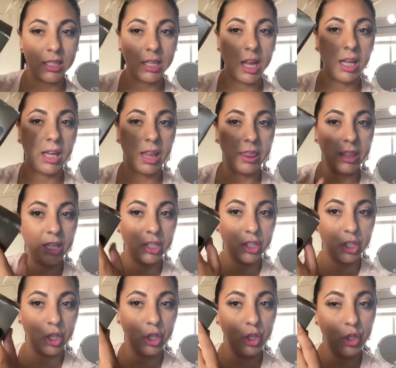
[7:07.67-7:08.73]
I got this
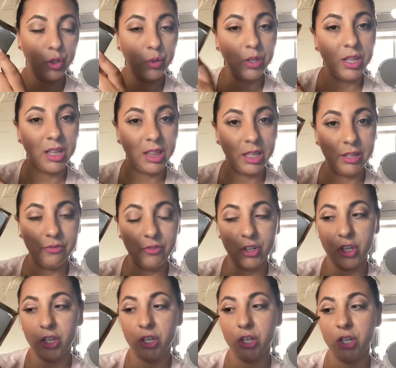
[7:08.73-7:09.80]

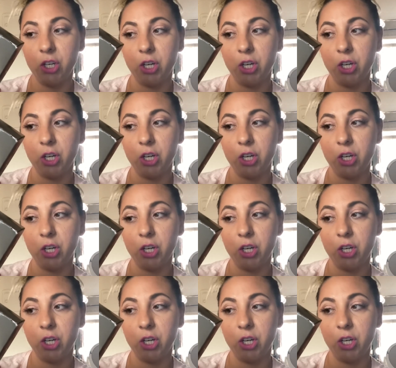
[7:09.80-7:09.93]
Unilever